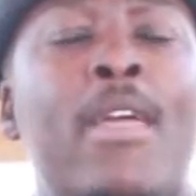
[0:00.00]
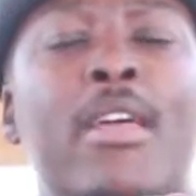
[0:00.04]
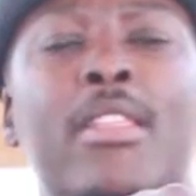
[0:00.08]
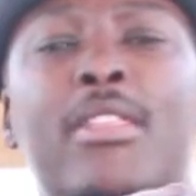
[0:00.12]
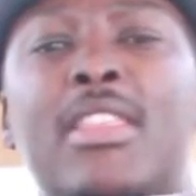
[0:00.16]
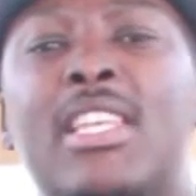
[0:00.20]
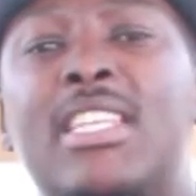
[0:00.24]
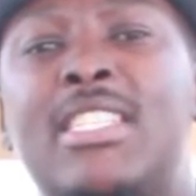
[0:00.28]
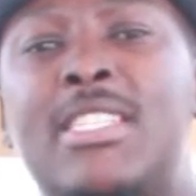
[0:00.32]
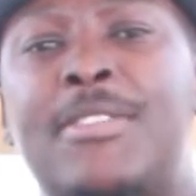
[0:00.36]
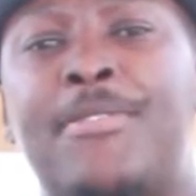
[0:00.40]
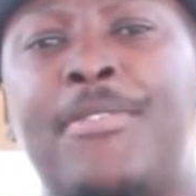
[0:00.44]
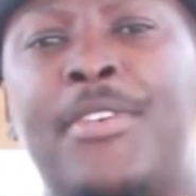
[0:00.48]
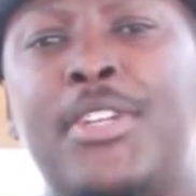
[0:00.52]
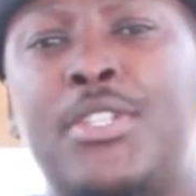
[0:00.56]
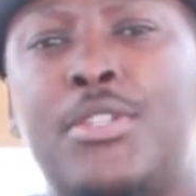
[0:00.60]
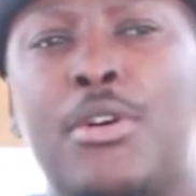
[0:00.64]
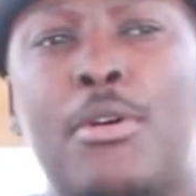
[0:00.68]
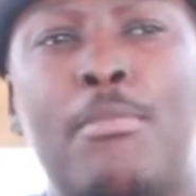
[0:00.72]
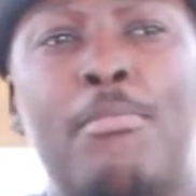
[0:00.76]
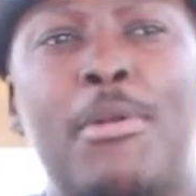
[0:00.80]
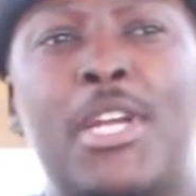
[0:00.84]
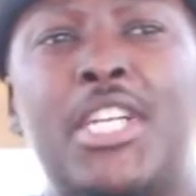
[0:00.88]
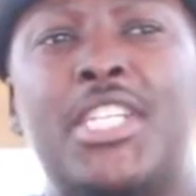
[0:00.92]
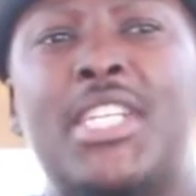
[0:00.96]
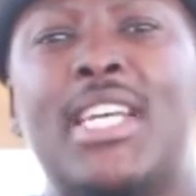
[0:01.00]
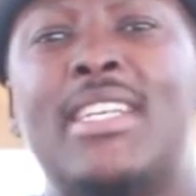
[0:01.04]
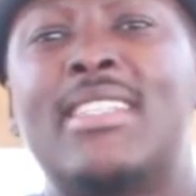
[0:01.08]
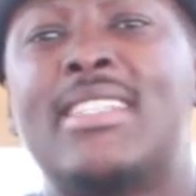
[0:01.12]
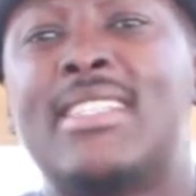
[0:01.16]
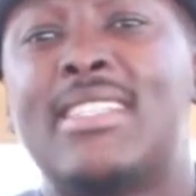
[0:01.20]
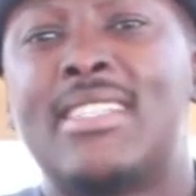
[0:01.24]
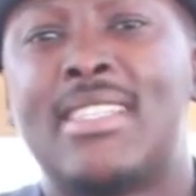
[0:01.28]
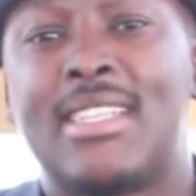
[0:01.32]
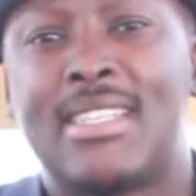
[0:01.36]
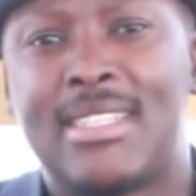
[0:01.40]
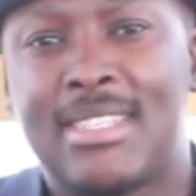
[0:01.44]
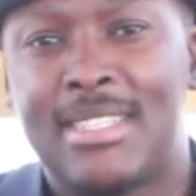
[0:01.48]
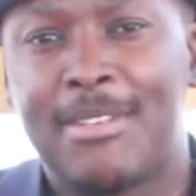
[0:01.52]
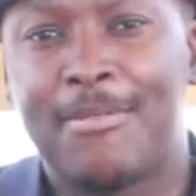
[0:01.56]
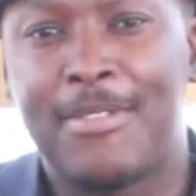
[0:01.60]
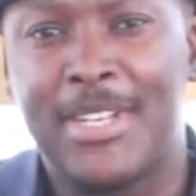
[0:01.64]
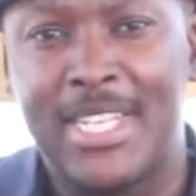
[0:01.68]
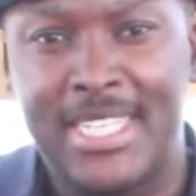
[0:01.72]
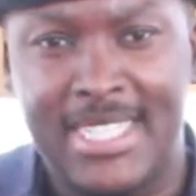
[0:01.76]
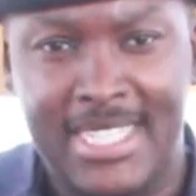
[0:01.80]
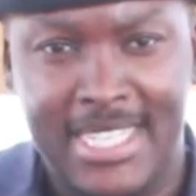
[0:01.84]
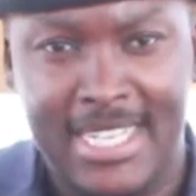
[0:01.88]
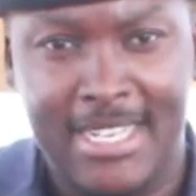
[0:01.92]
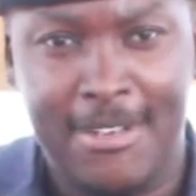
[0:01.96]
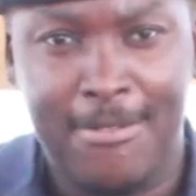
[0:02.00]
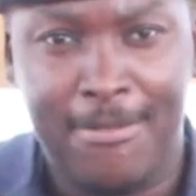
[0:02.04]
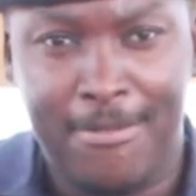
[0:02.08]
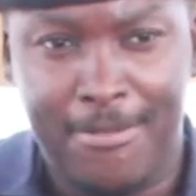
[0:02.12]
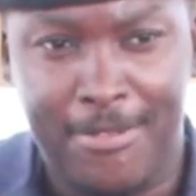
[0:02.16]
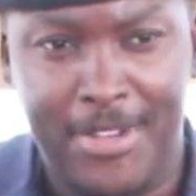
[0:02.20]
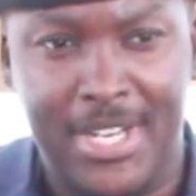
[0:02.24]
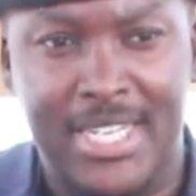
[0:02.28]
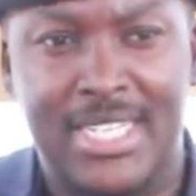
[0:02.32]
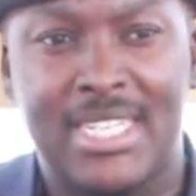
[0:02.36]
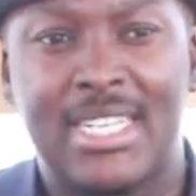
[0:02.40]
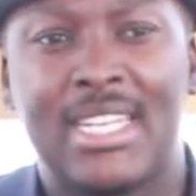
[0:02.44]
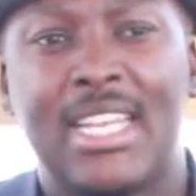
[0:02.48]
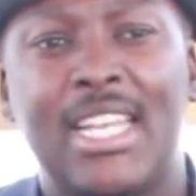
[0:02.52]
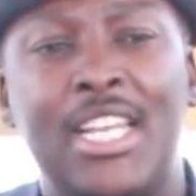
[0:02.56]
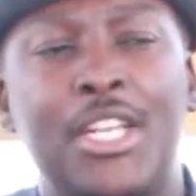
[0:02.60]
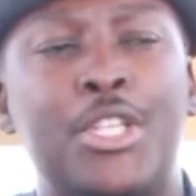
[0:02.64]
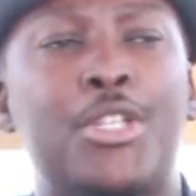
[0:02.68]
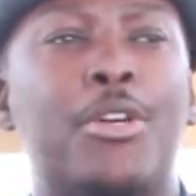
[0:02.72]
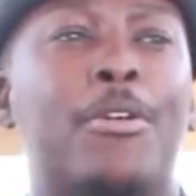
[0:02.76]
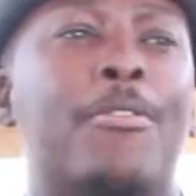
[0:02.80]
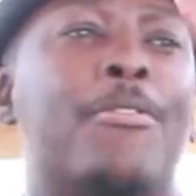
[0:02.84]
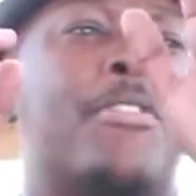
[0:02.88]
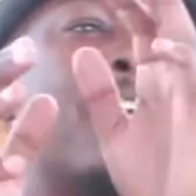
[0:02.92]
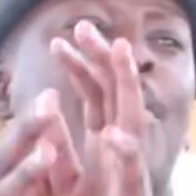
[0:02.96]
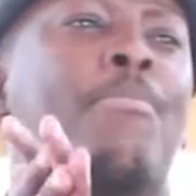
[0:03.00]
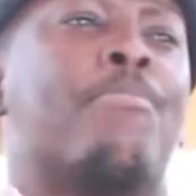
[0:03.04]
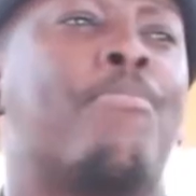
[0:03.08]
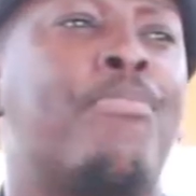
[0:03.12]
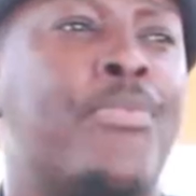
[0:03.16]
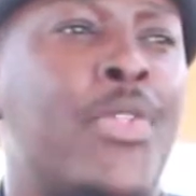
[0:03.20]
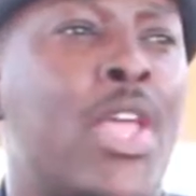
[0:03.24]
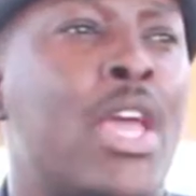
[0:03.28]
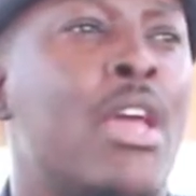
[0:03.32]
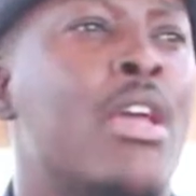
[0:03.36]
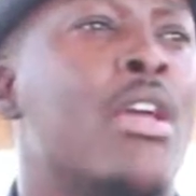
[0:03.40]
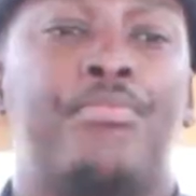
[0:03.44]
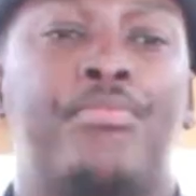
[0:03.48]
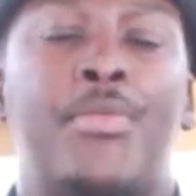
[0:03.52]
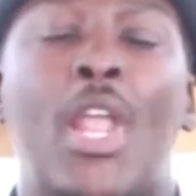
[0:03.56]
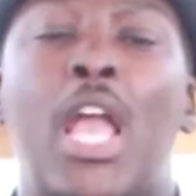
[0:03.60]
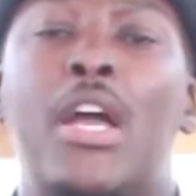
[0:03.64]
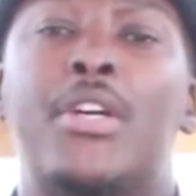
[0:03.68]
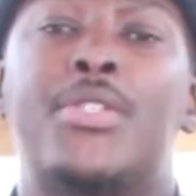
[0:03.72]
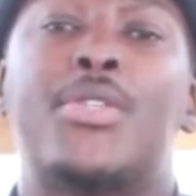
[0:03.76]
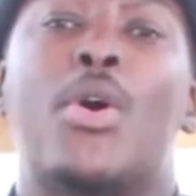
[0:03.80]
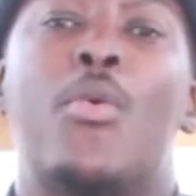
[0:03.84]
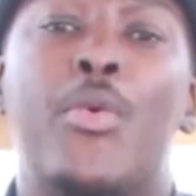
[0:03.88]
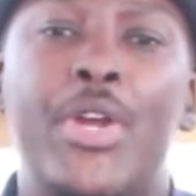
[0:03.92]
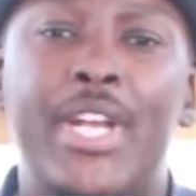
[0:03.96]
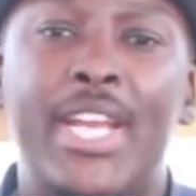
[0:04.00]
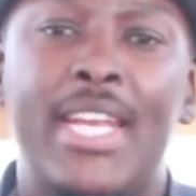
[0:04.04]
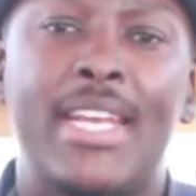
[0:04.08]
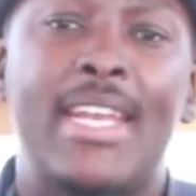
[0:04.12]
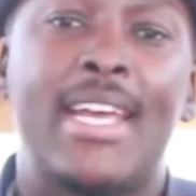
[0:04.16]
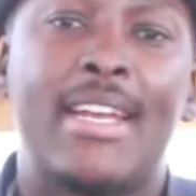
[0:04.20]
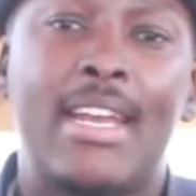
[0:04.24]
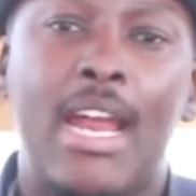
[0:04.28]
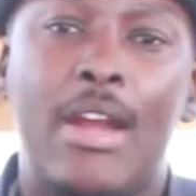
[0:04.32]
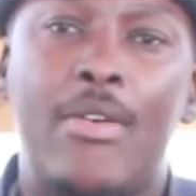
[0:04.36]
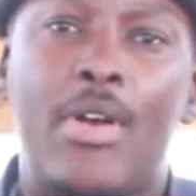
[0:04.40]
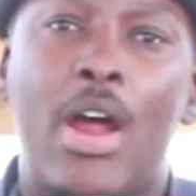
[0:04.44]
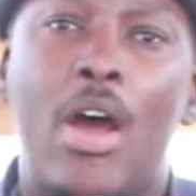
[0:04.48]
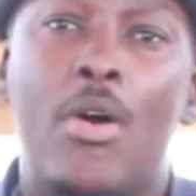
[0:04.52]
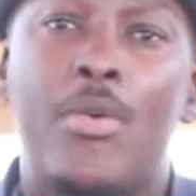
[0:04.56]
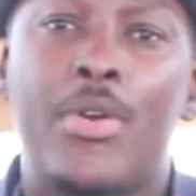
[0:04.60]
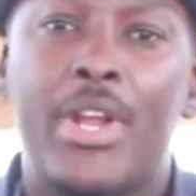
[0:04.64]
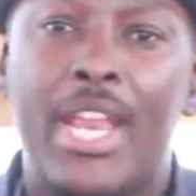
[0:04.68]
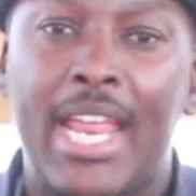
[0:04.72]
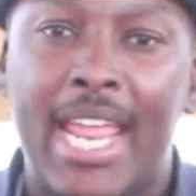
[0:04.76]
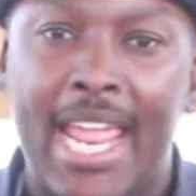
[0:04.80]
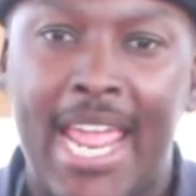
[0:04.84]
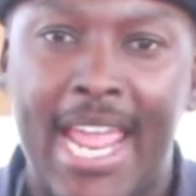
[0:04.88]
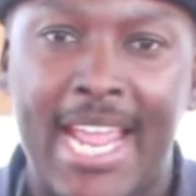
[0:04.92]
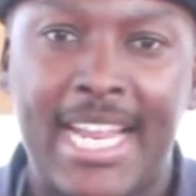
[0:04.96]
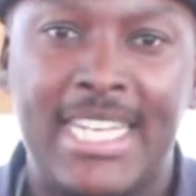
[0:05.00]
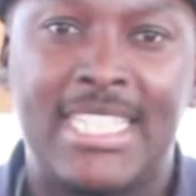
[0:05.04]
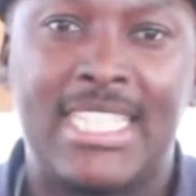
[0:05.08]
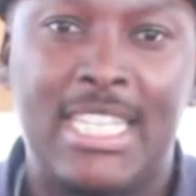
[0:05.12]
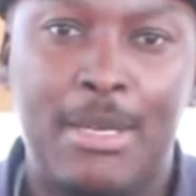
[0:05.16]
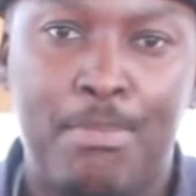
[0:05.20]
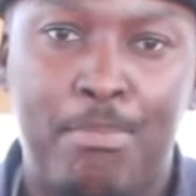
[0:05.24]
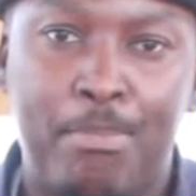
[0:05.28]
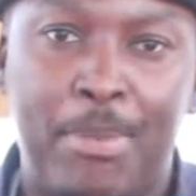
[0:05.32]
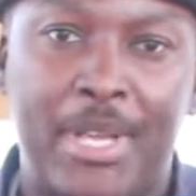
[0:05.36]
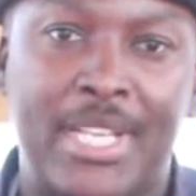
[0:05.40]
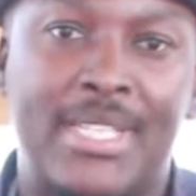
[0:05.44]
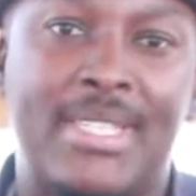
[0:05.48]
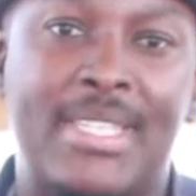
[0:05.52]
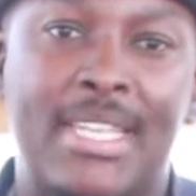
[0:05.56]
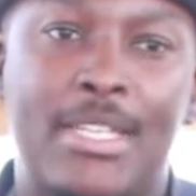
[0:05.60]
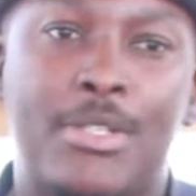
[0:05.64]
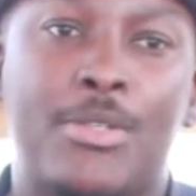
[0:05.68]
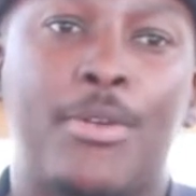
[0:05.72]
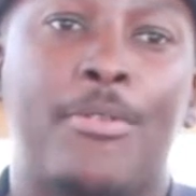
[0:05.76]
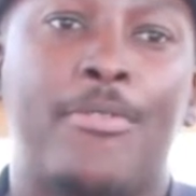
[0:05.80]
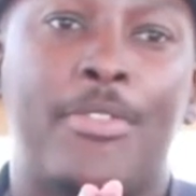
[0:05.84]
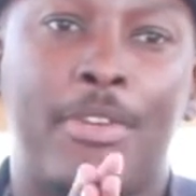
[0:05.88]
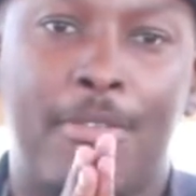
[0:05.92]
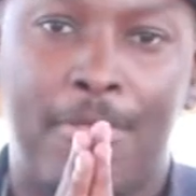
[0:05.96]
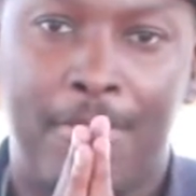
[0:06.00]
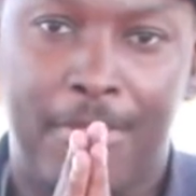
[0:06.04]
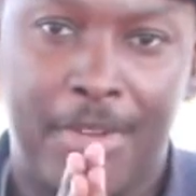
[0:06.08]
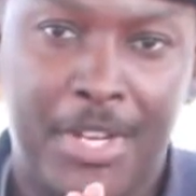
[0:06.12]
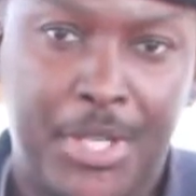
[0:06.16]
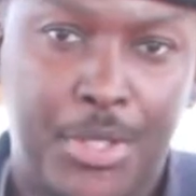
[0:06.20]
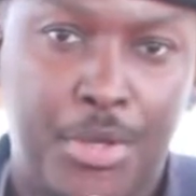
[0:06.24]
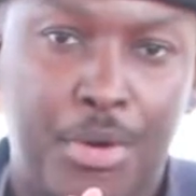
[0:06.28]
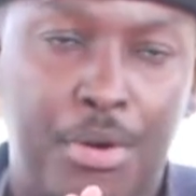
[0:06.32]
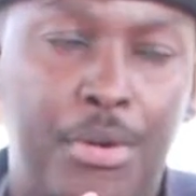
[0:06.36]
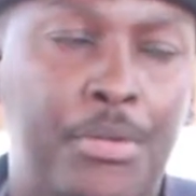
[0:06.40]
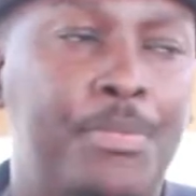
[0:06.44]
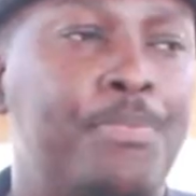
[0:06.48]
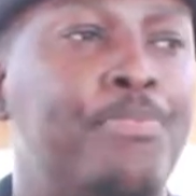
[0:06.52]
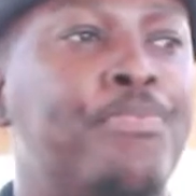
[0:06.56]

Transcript: This fito measures 17 feet, each of them. So we needed around 80 pieces of the fito.